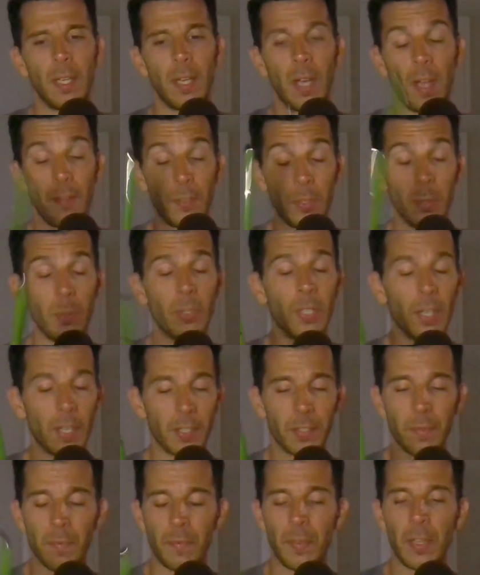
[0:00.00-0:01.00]
I've used it on
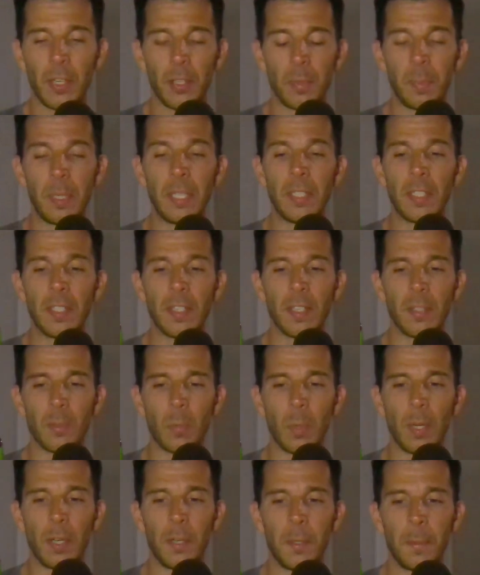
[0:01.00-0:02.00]
some finished pieces as
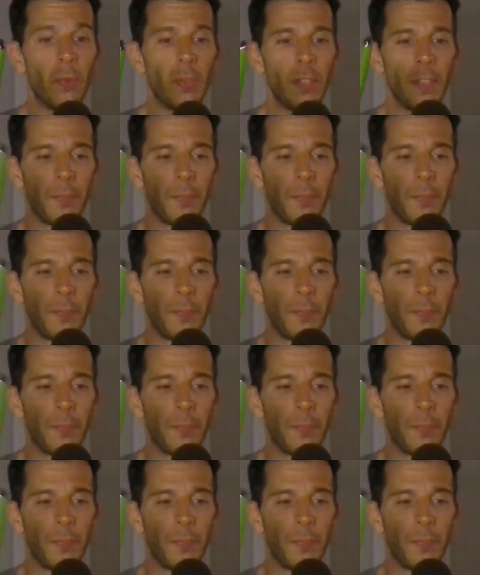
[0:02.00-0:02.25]
well.